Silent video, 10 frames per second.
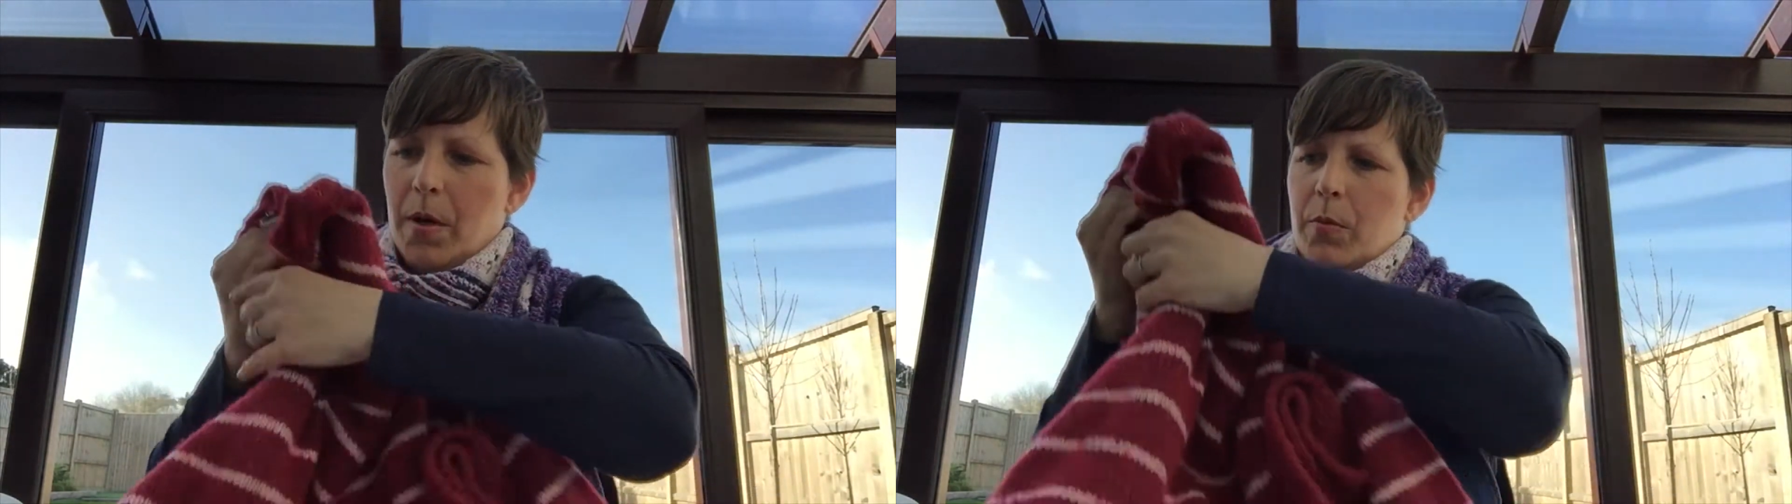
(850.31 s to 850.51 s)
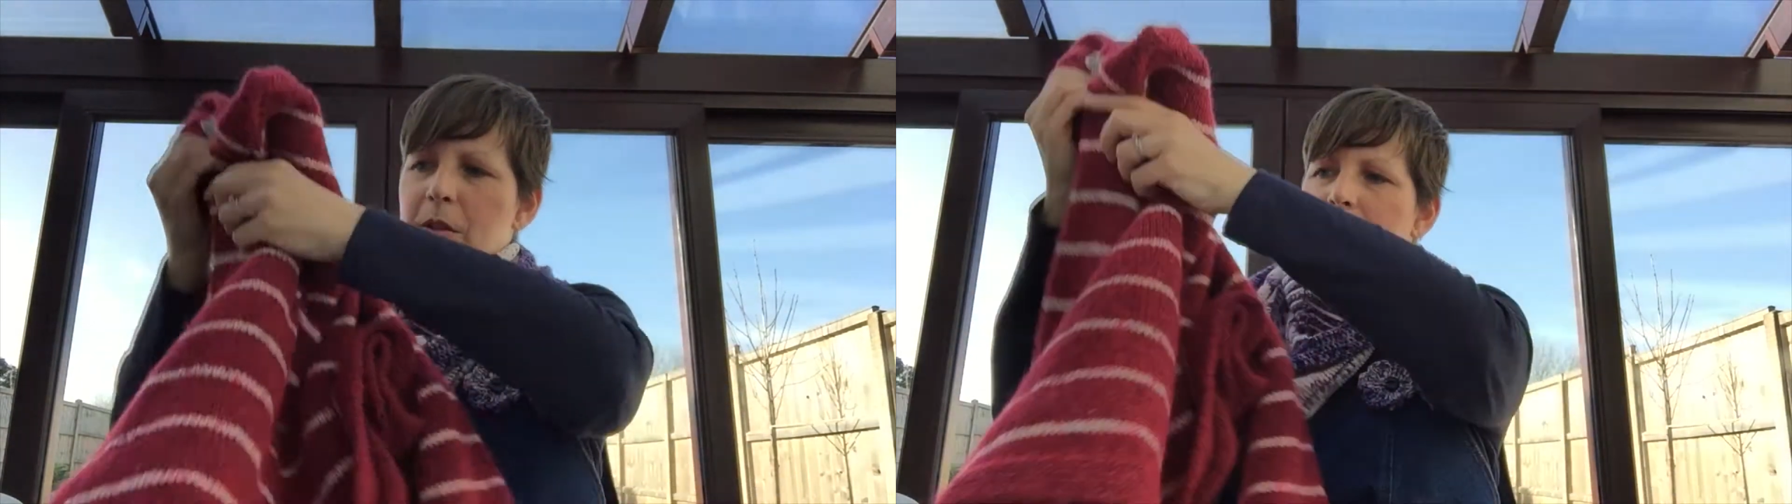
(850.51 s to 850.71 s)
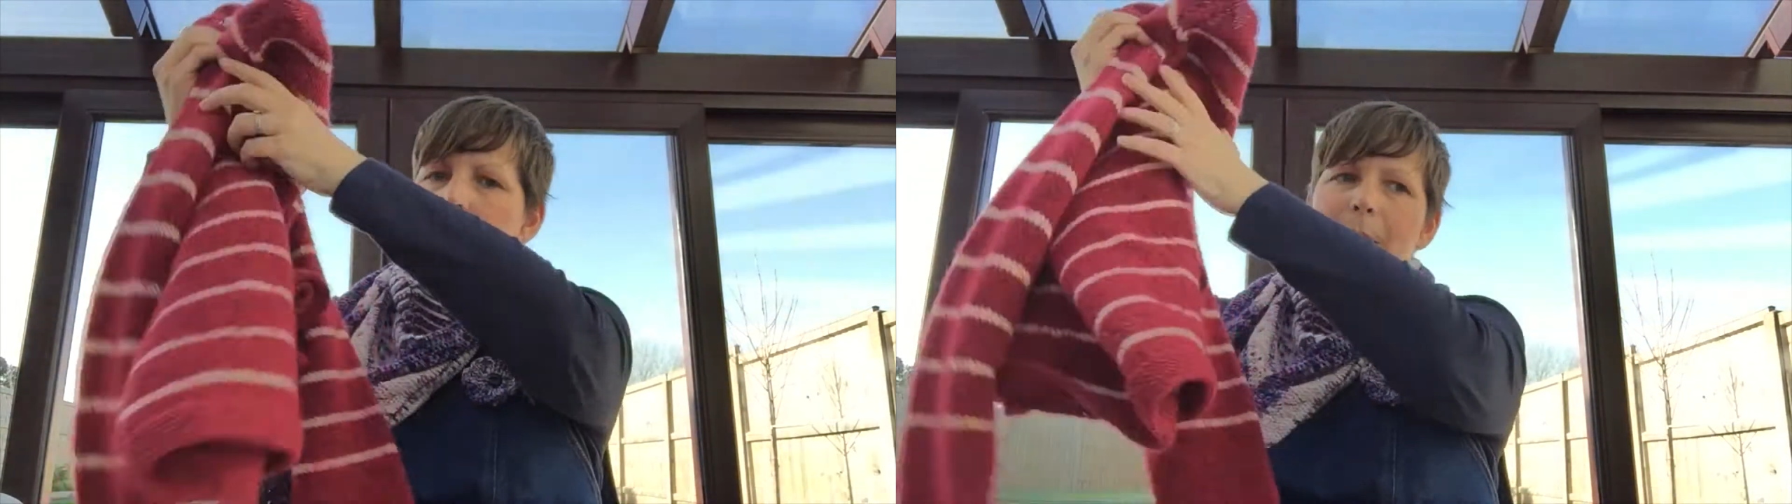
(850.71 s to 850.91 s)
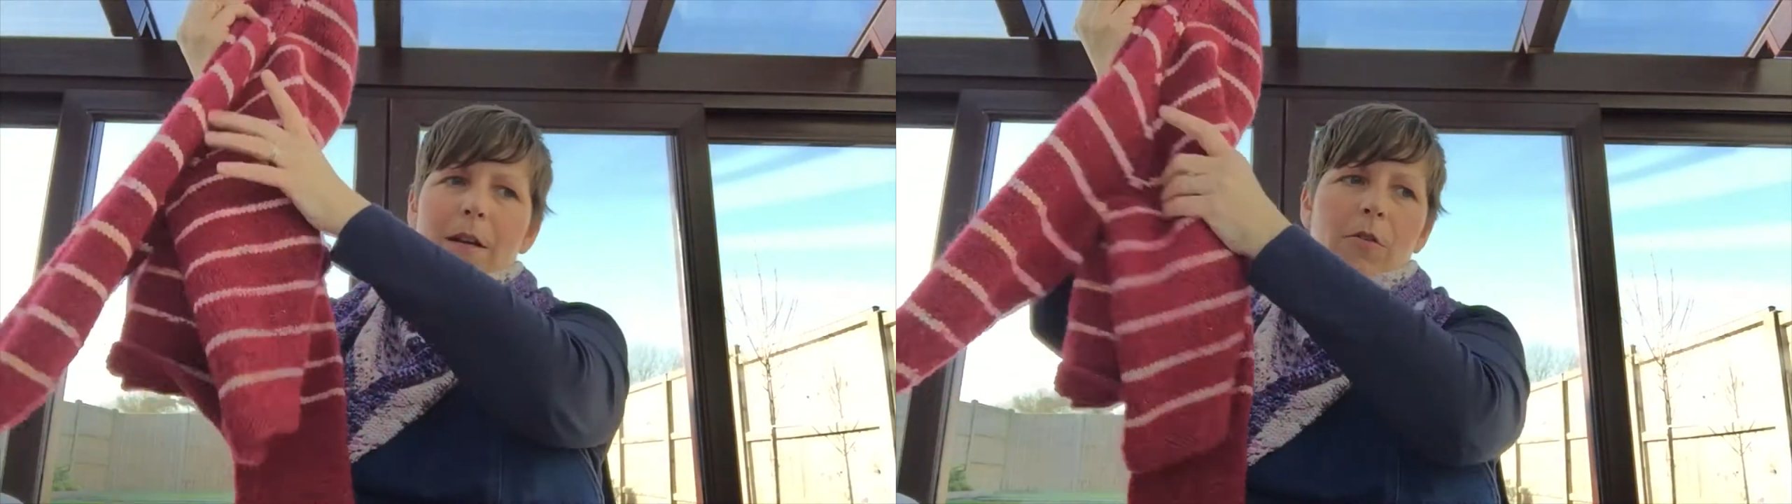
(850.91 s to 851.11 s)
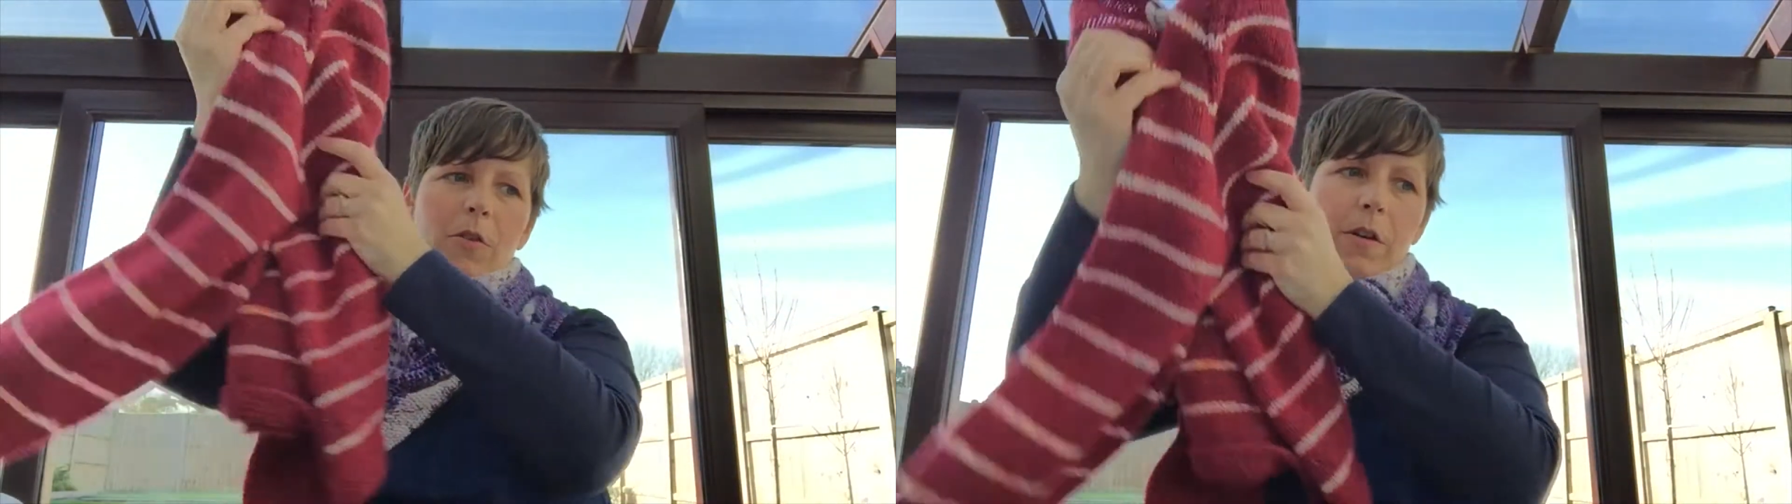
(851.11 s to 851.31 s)
I wanted it a bit
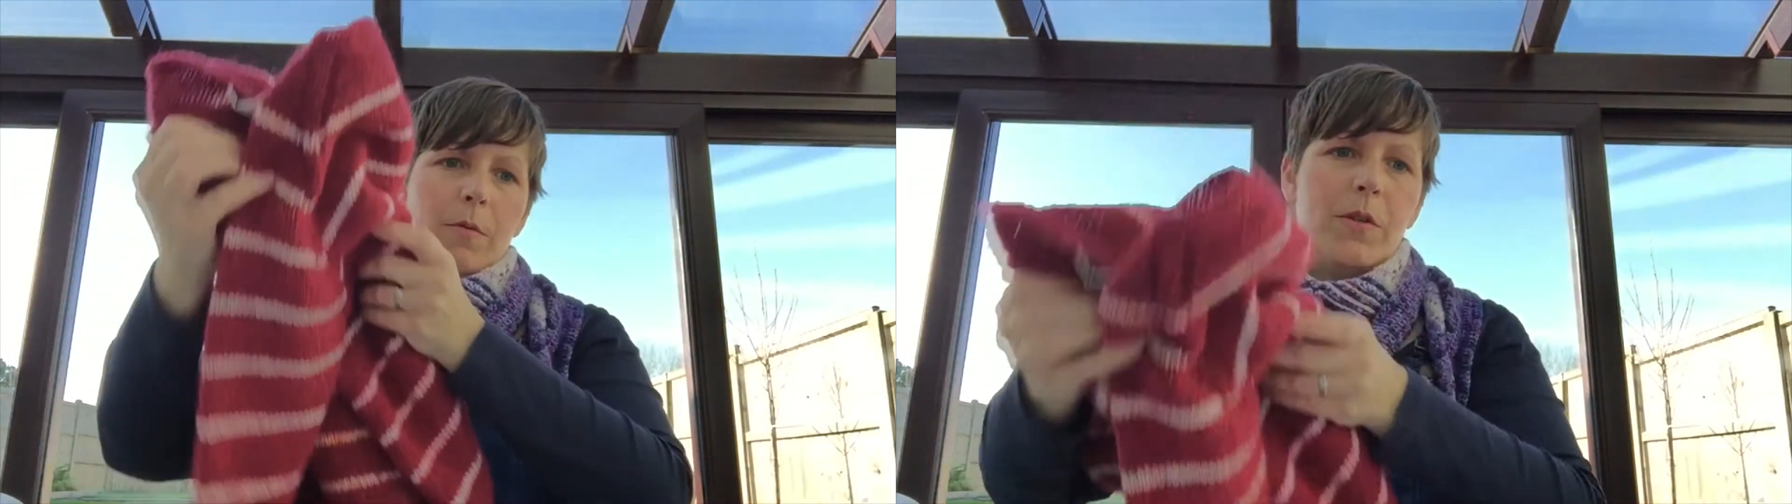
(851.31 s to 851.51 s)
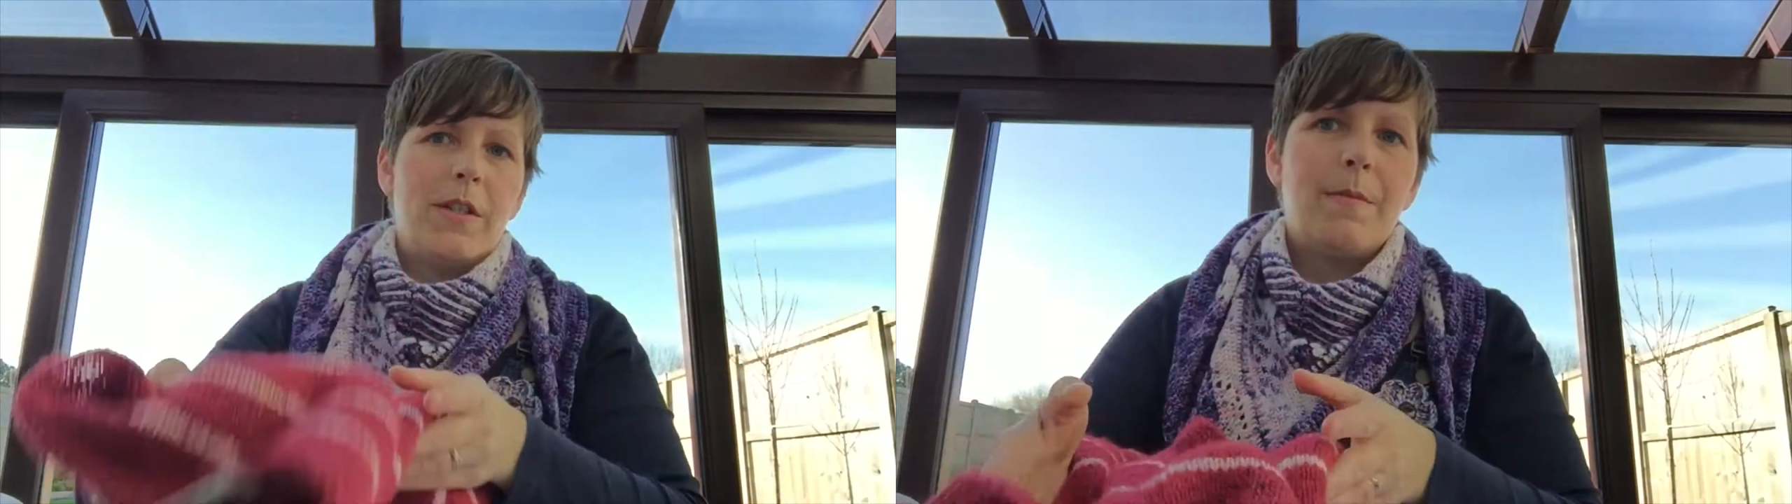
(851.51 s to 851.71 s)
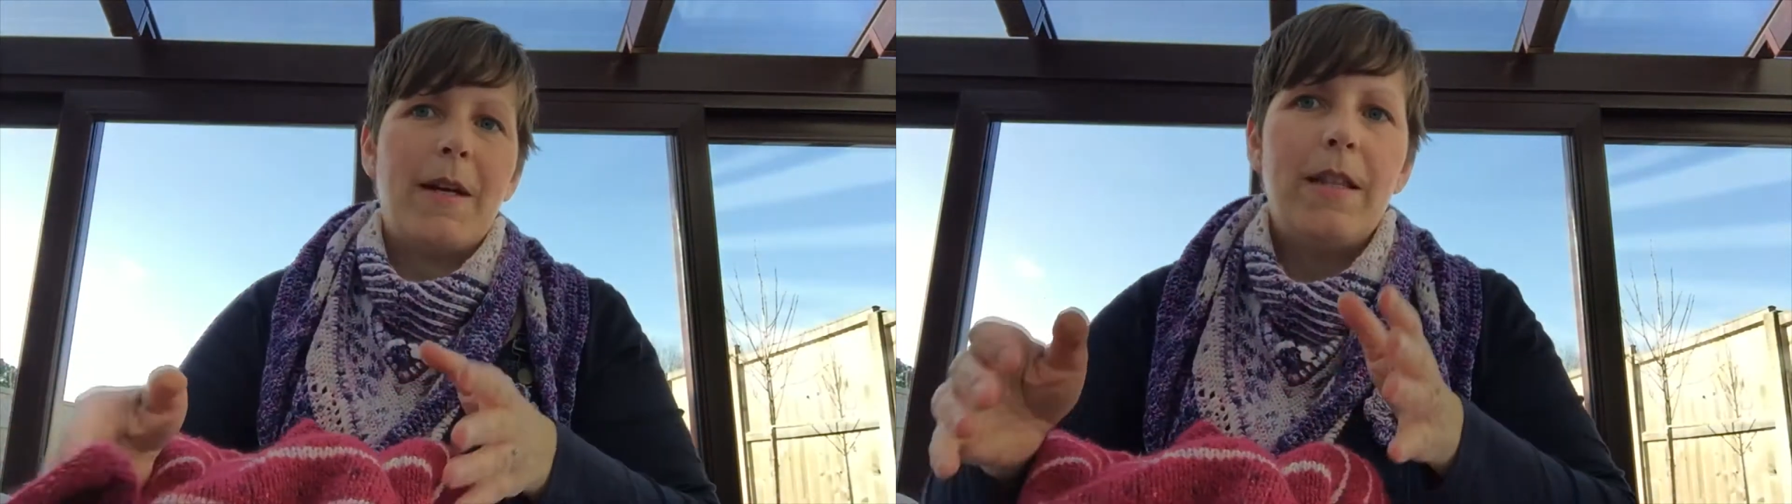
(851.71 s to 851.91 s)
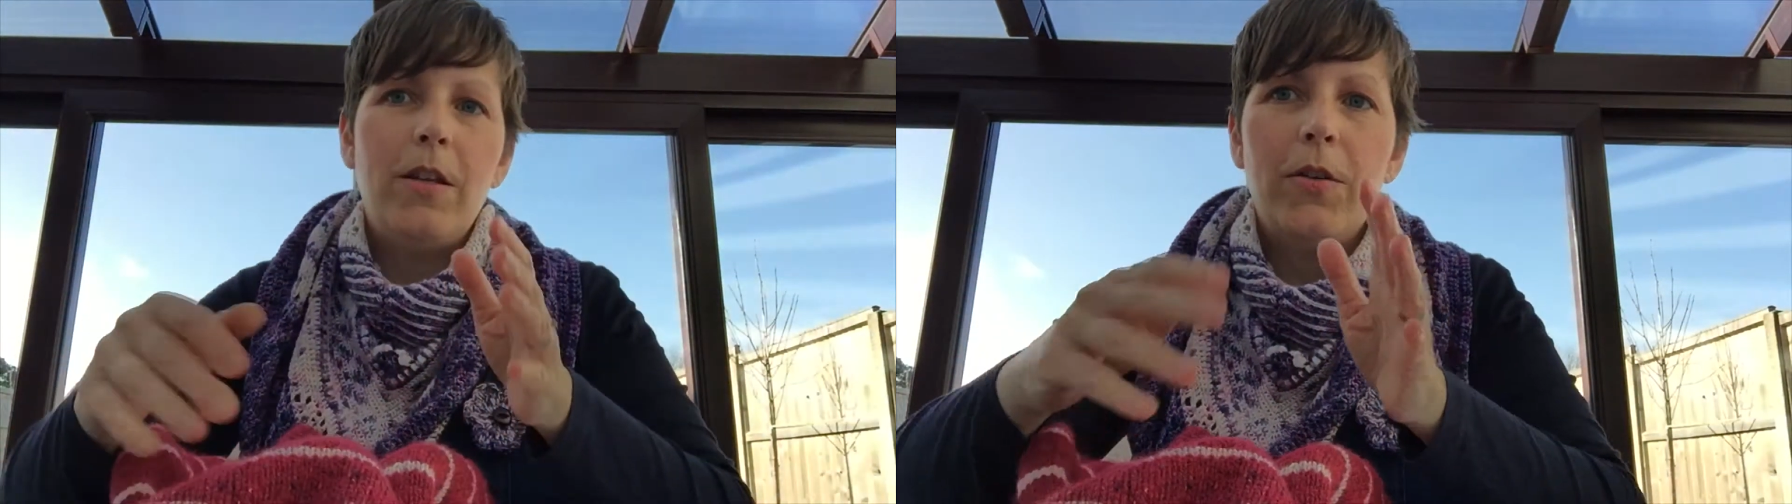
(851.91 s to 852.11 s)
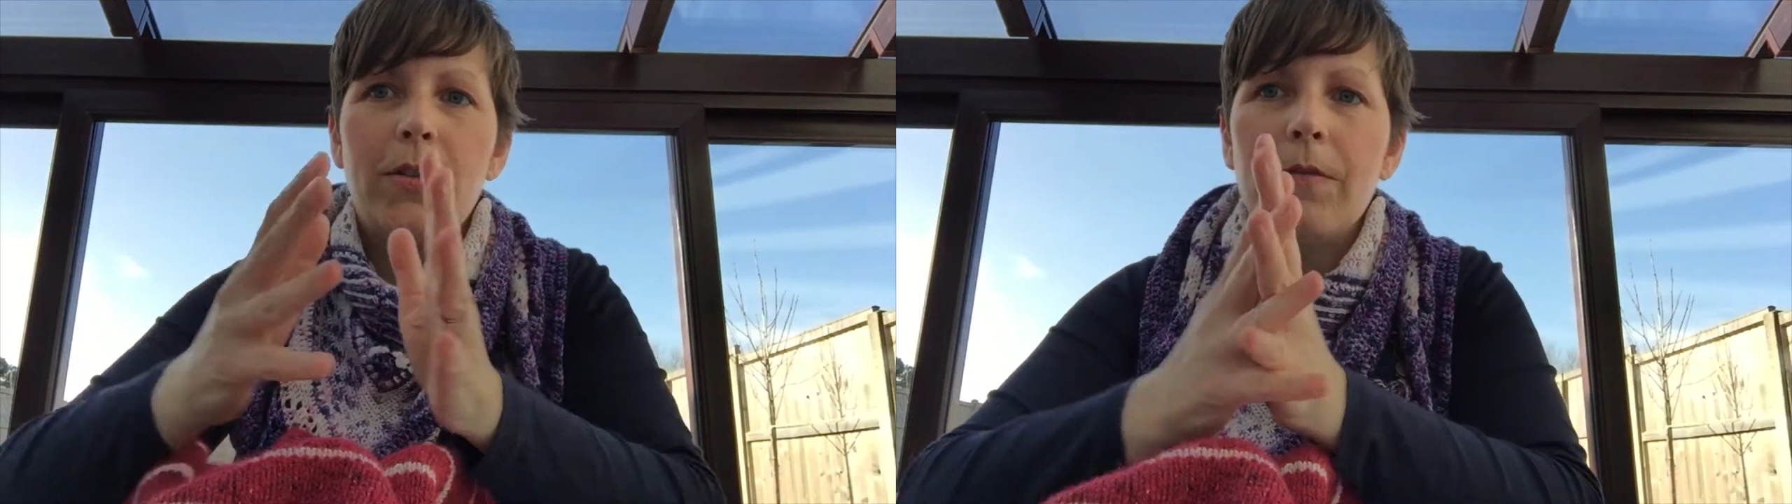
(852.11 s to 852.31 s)
longer. I wanted to make the
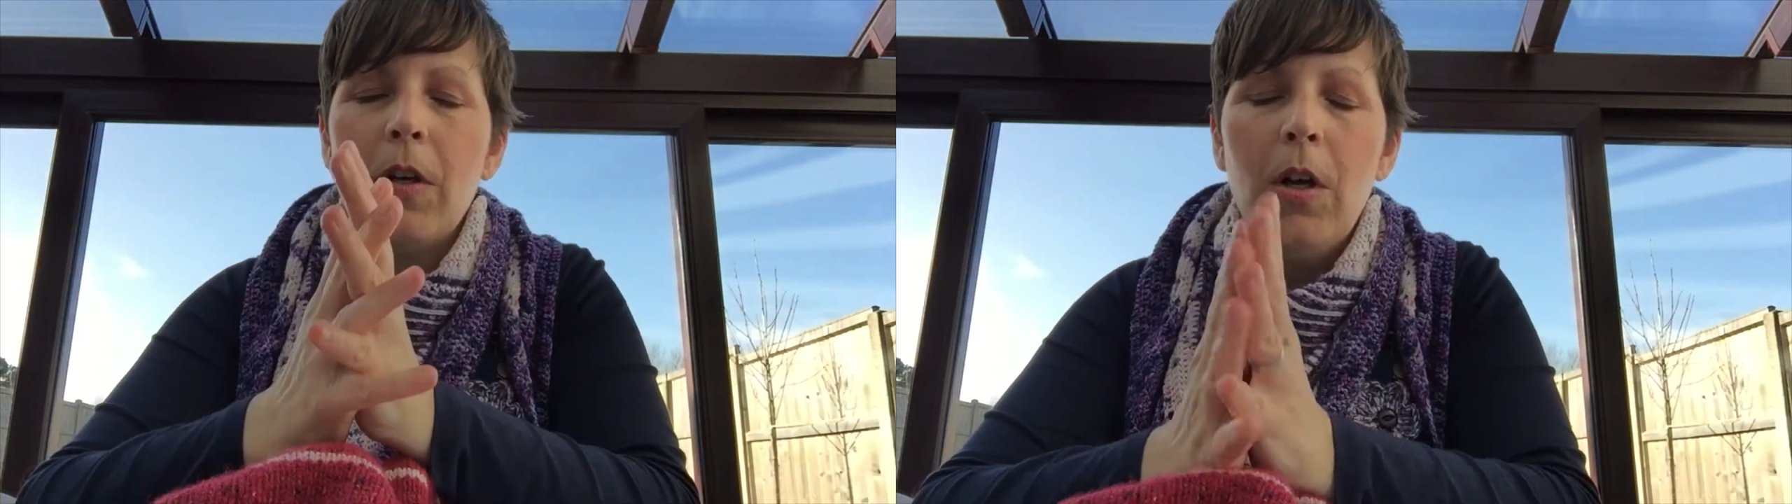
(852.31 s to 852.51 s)
use of